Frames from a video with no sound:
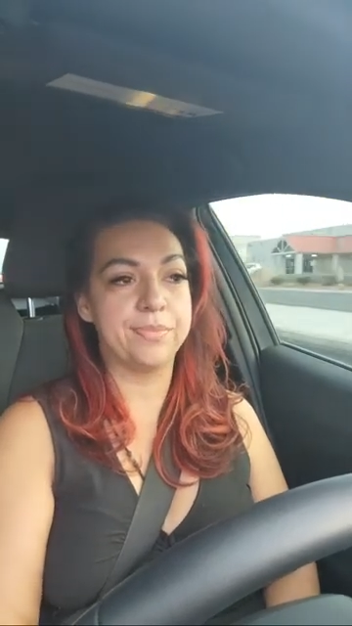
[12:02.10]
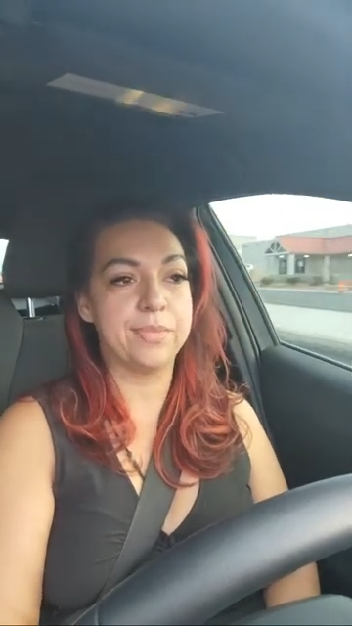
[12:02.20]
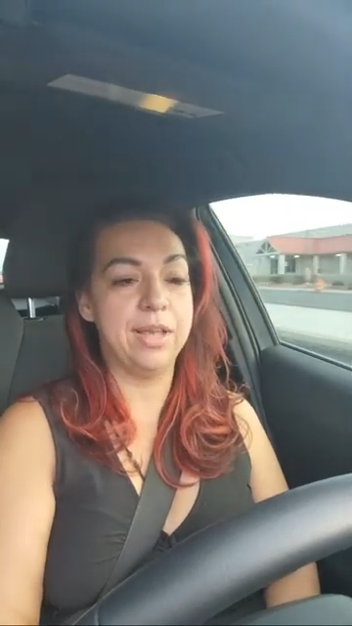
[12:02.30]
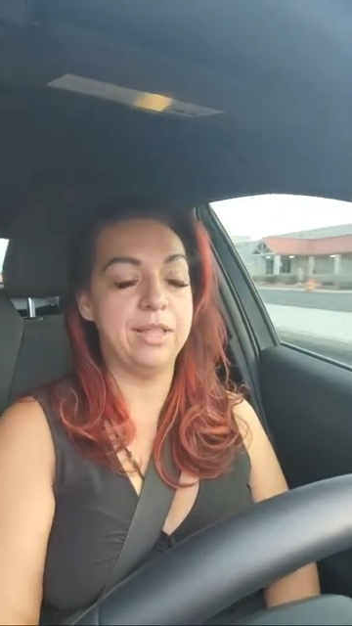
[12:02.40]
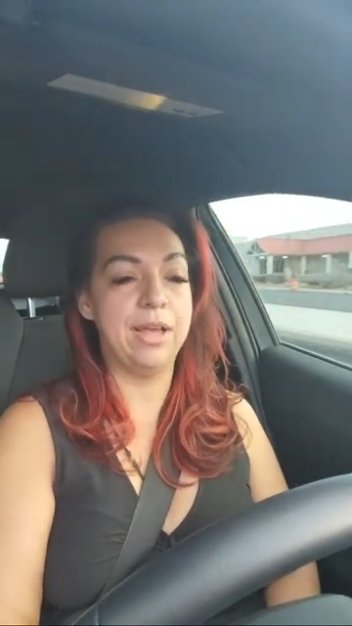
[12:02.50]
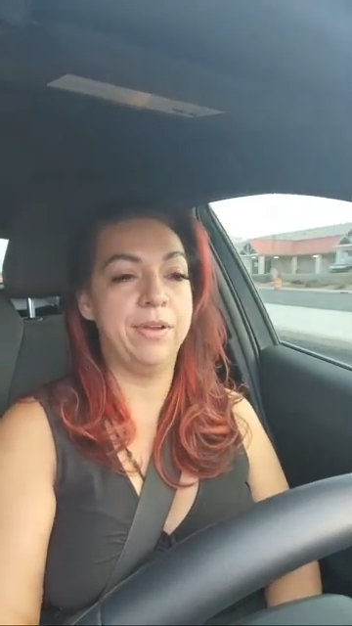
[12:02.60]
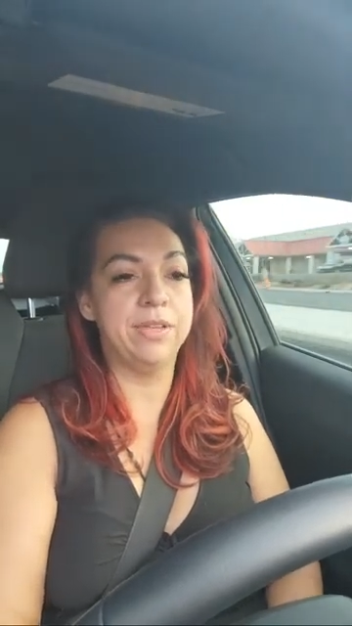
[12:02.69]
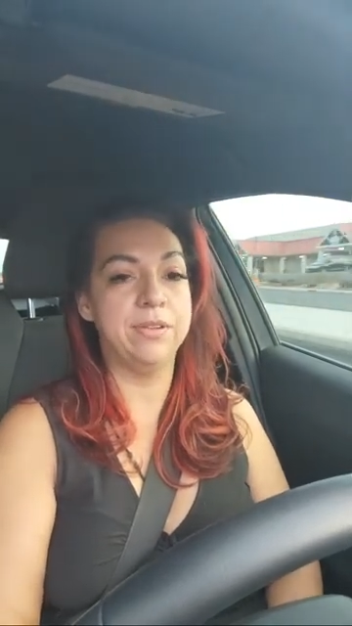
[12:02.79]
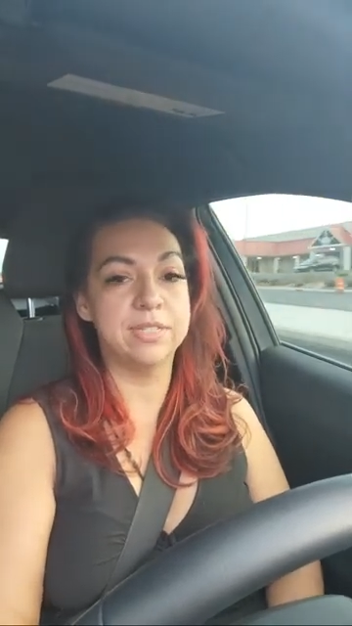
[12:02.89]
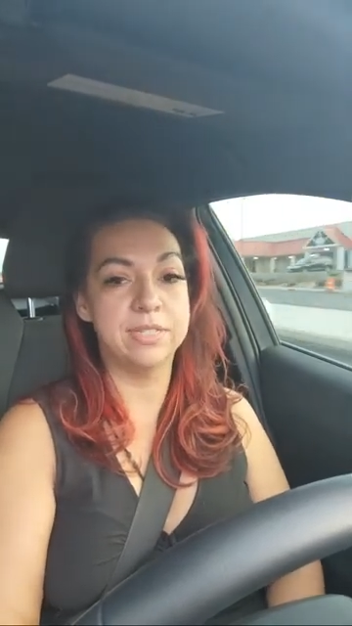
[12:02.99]

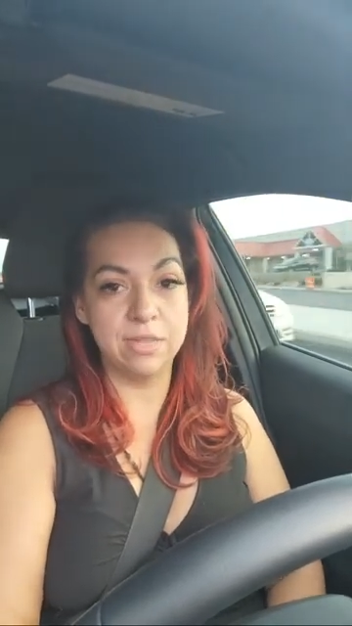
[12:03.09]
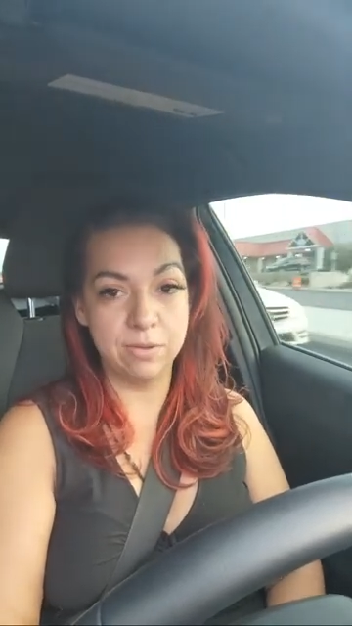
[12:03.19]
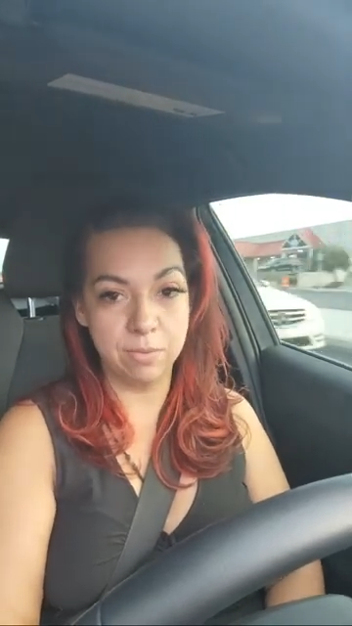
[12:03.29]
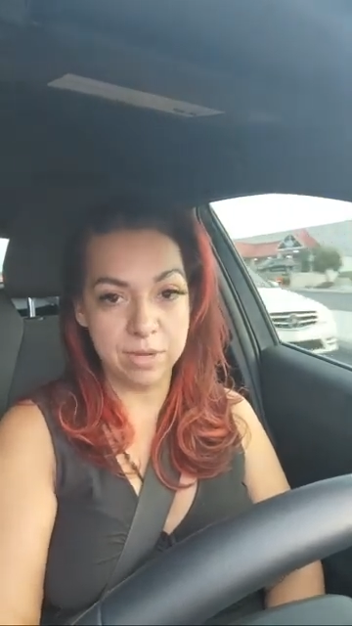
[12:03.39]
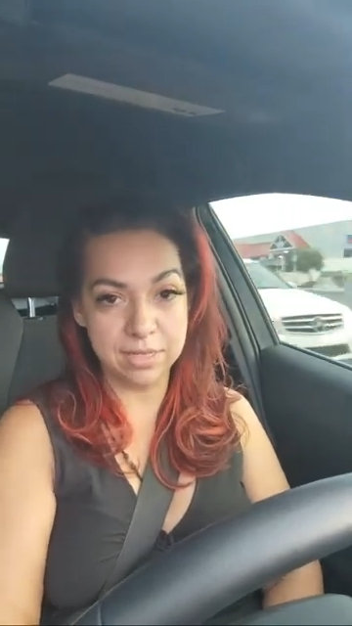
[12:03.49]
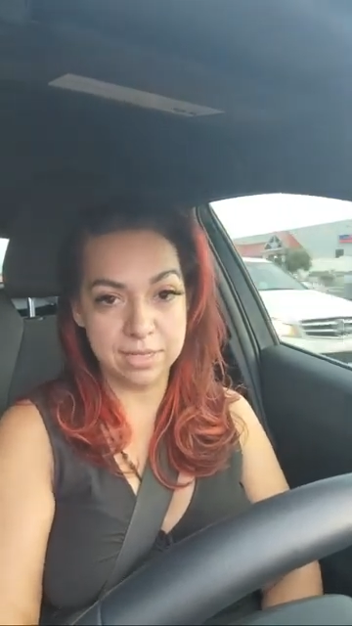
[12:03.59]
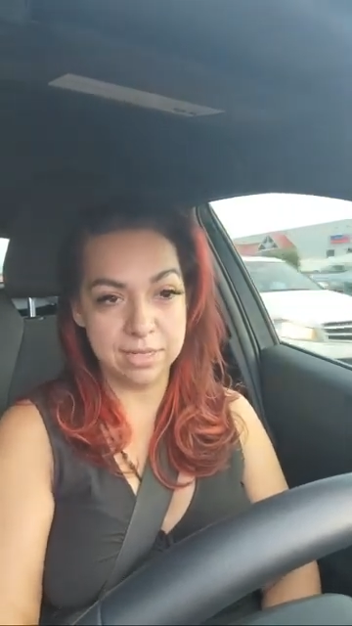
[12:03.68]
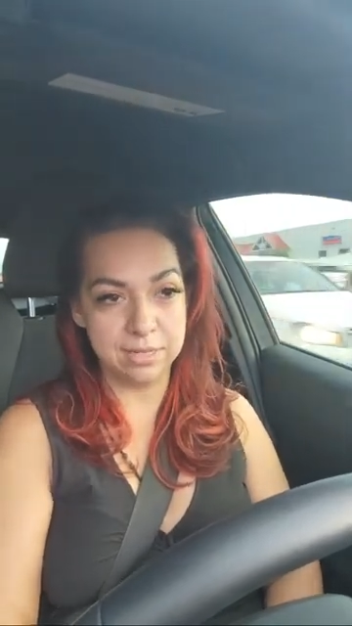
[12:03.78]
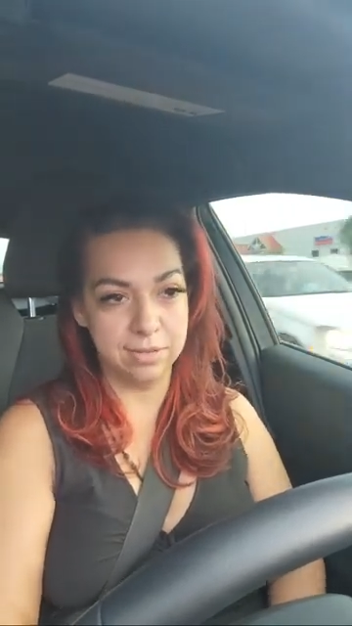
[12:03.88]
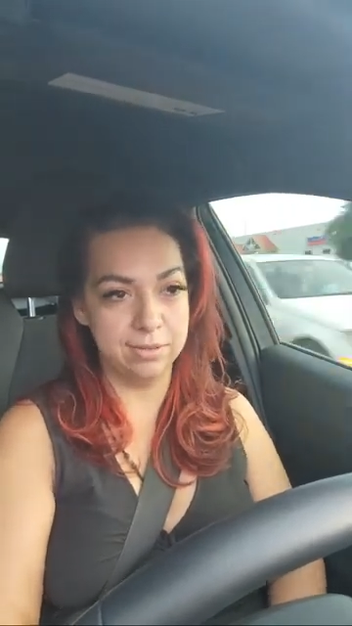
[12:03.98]
allowing you to see what's
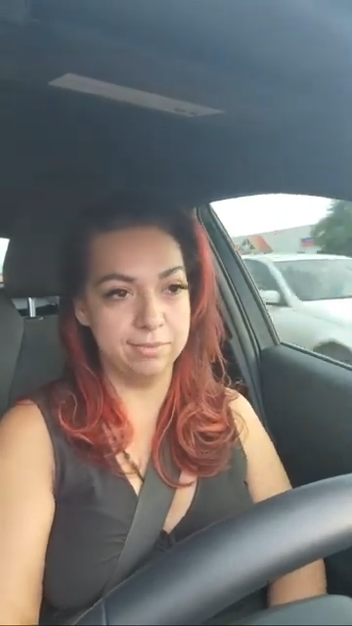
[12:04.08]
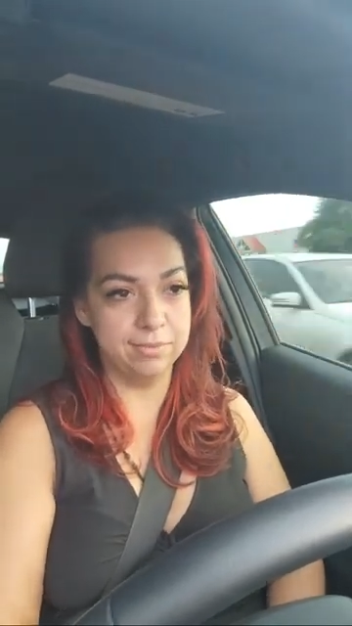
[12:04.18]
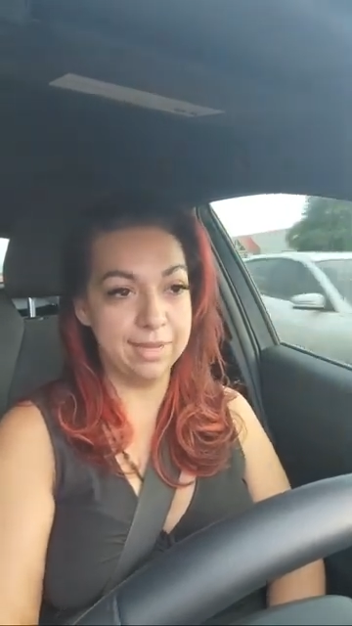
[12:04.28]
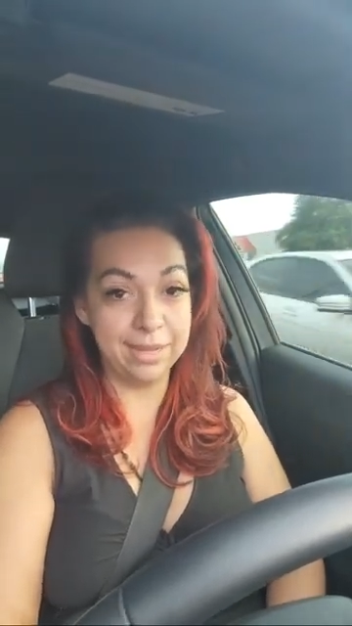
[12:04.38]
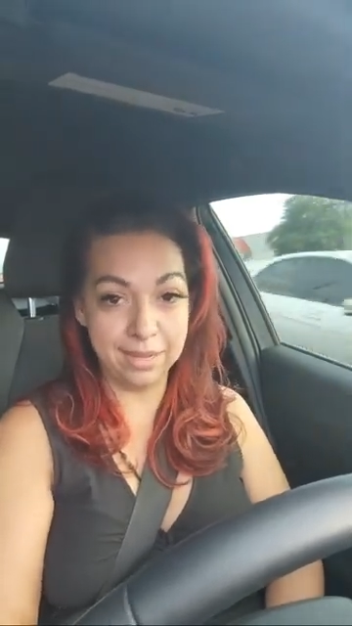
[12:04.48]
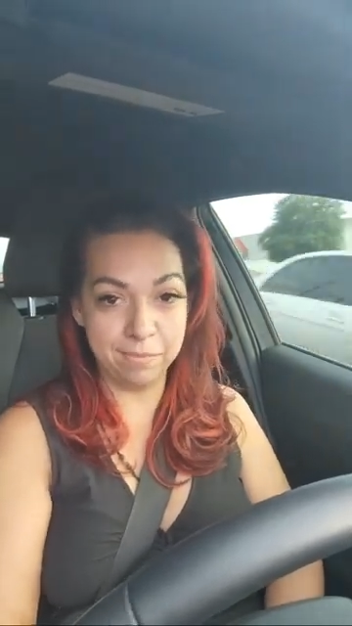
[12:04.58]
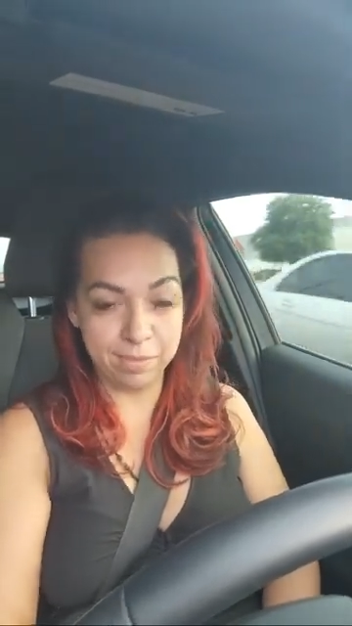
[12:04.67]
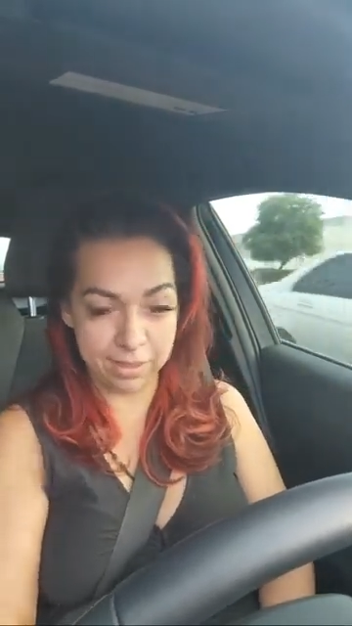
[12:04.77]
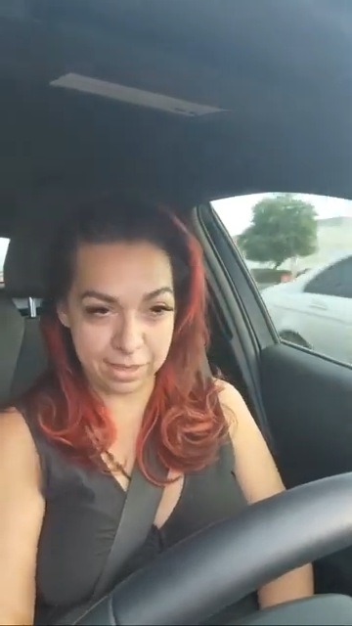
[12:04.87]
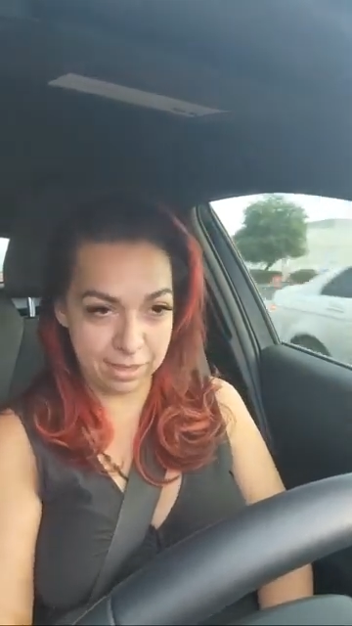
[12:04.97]
still
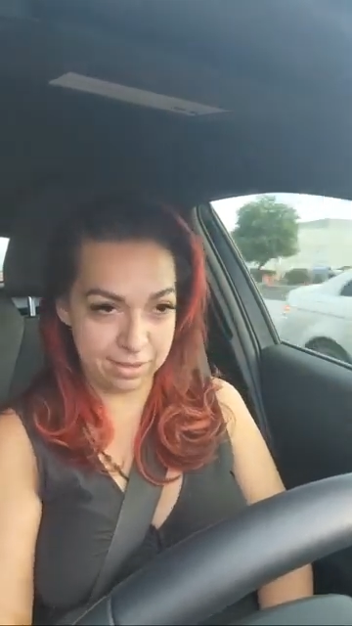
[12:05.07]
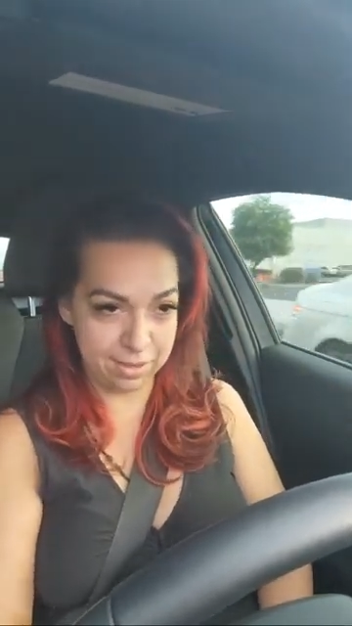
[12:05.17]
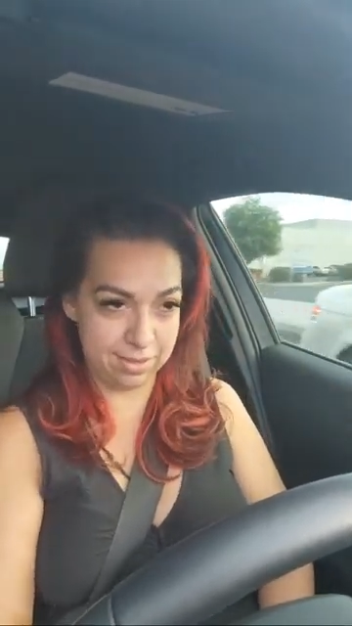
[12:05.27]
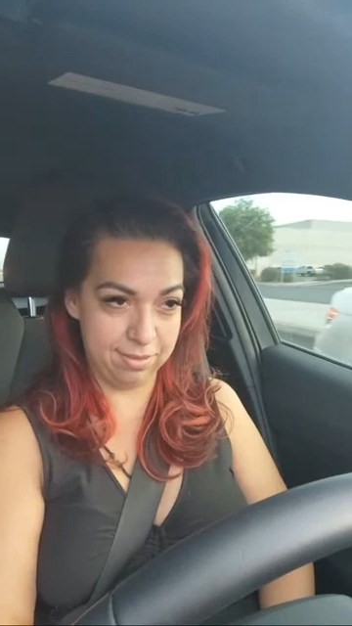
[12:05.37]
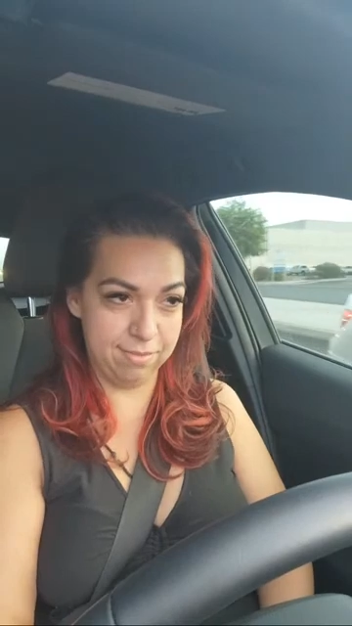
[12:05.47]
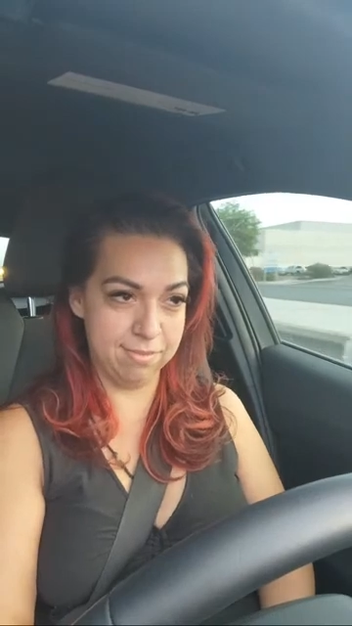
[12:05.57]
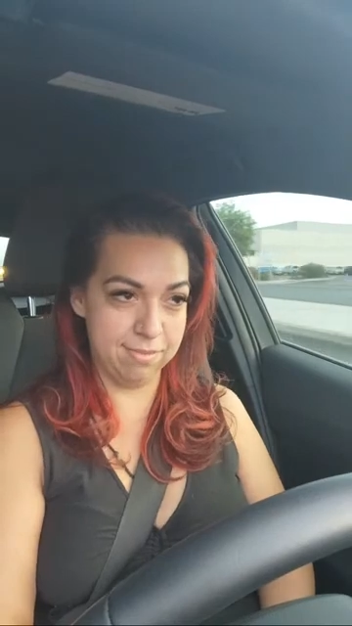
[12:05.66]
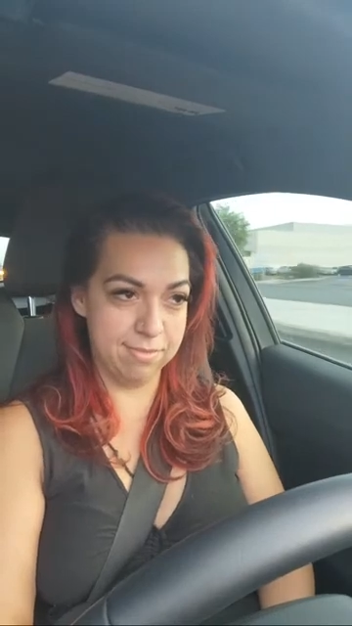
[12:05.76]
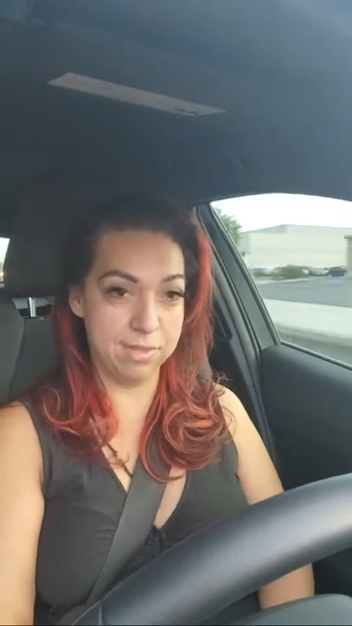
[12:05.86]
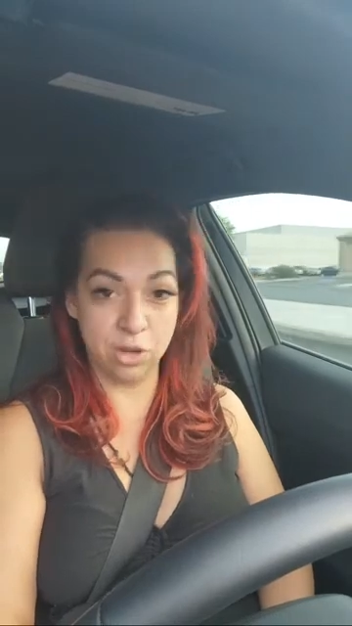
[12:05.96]
hidden beneath
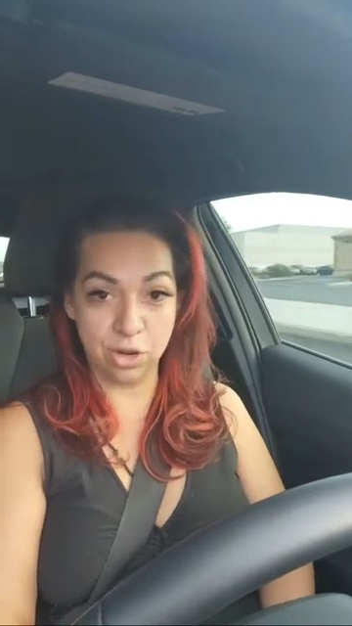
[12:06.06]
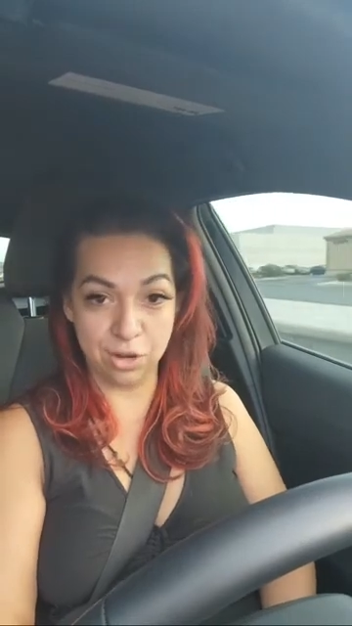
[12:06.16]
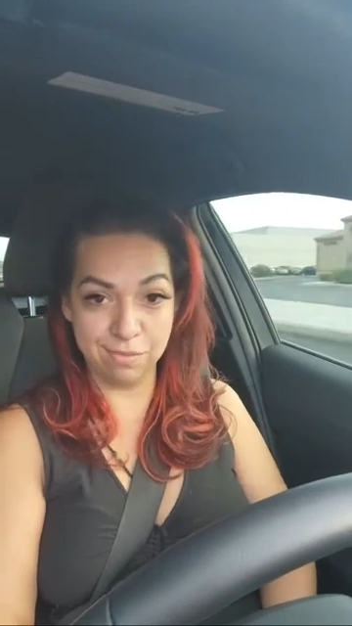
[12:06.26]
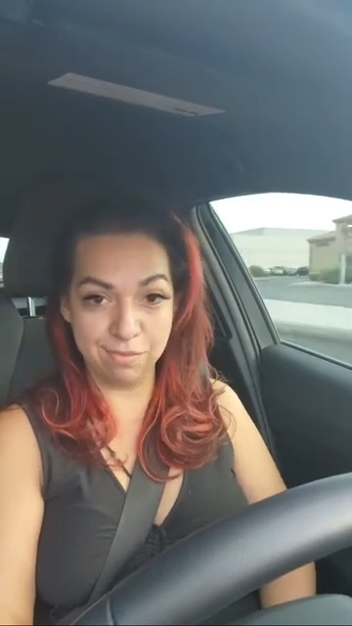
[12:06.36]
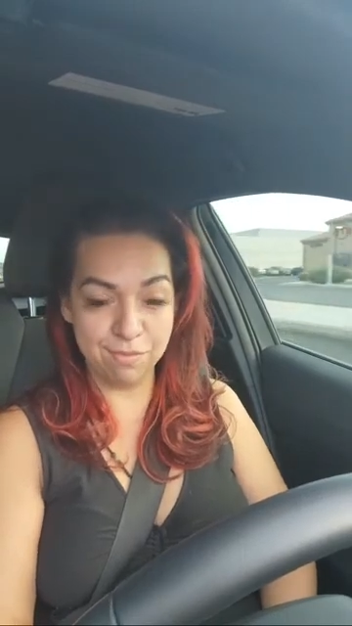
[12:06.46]
the hurt